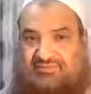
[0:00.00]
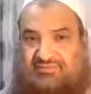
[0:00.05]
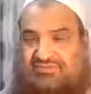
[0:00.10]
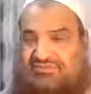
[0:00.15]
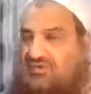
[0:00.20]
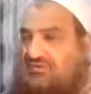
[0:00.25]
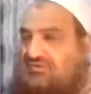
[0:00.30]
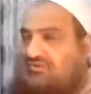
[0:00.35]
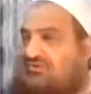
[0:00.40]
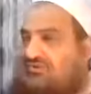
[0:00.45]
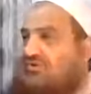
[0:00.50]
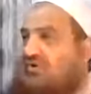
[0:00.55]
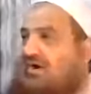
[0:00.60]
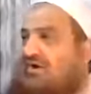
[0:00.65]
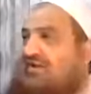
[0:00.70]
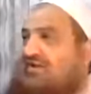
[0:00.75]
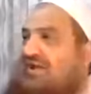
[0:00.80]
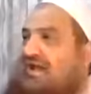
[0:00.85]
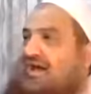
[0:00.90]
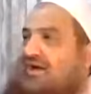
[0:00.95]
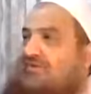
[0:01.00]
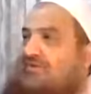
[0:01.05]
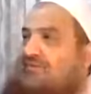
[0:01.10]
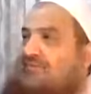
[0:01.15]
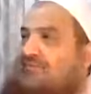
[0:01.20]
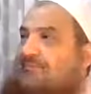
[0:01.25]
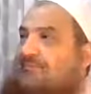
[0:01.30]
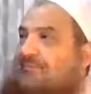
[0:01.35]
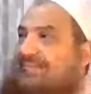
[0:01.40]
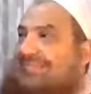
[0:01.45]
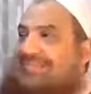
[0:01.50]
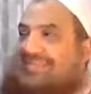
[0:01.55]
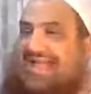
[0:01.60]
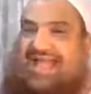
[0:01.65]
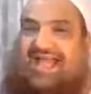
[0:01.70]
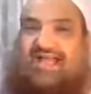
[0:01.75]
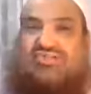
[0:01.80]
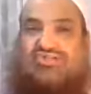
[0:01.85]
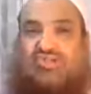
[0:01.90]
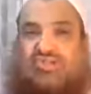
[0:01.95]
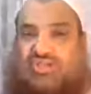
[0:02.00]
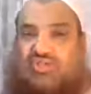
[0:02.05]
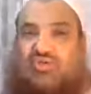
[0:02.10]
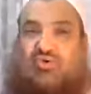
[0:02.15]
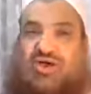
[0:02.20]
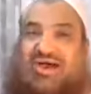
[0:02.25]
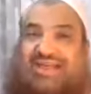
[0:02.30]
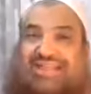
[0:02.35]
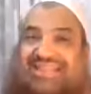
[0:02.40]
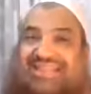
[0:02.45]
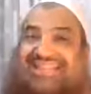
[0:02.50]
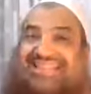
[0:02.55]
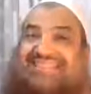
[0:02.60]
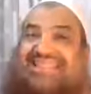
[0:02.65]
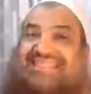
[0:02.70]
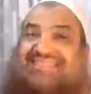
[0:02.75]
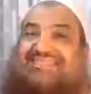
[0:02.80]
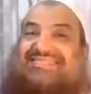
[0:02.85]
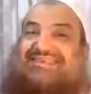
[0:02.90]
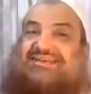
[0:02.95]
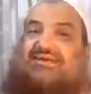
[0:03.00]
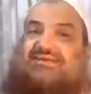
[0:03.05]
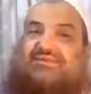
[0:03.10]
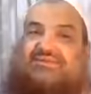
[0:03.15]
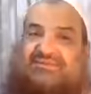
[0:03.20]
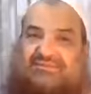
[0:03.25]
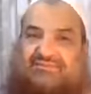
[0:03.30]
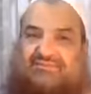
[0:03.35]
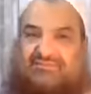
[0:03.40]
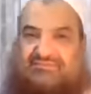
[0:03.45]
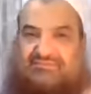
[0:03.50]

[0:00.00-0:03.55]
So you are now, actually you are in the third.